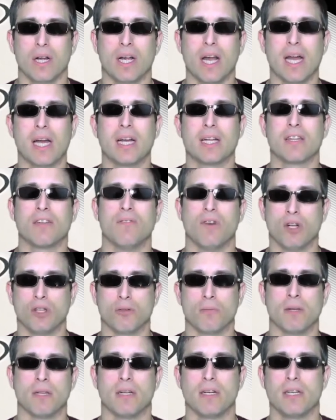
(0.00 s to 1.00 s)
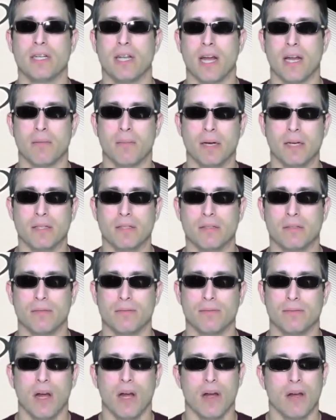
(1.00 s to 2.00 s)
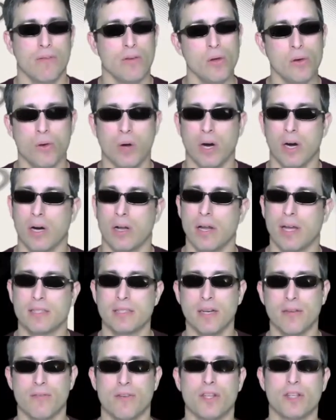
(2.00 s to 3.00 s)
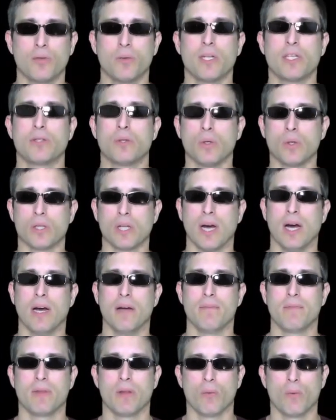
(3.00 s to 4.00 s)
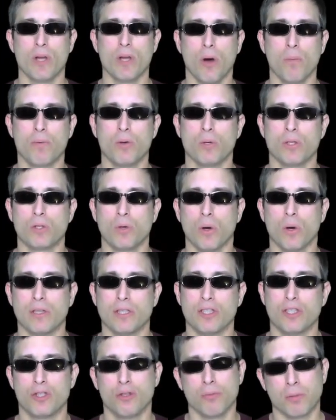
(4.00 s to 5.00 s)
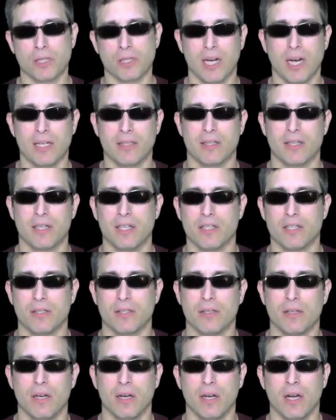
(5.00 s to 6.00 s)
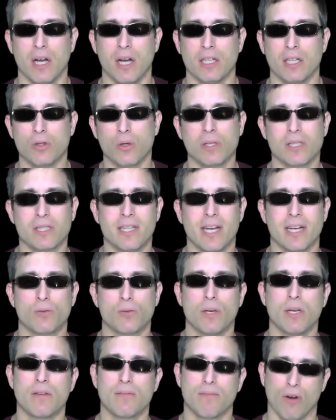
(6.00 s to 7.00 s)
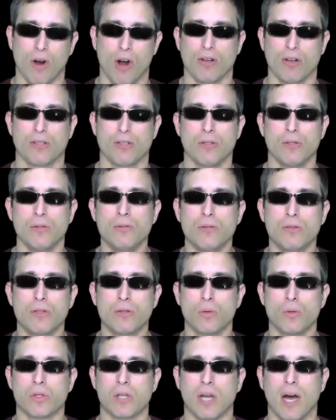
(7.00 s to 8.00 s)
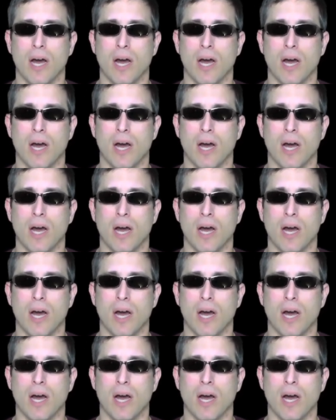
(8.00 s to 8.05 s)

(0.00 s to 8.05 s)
Get it at the vulnerability database. Phew, that's it for this week's Tool Time. We hope you enjoyed this supersized edition. Join us next week for our salute to Tool